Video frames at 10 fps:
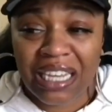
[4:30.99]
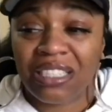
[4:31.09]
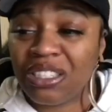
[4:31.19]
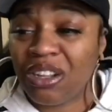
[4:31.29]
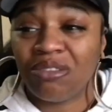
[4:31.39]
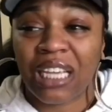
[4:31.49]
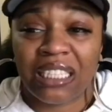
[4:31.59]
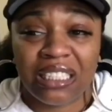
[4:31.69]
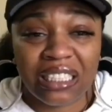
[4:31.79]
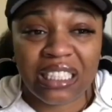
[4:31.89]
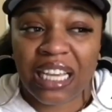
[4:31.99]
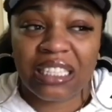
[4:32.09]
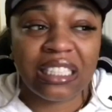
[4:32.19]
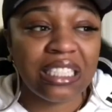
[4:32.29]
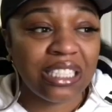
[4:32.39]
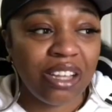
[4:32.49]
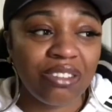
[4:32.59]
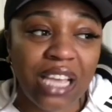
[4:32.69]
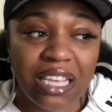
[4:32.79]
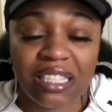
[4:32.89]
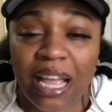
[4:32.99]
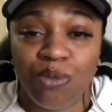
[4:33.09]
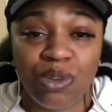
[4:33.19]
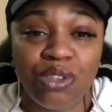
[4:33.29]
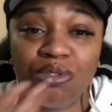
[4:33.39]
It's gonna taste disgusting. It's gonna taste like when you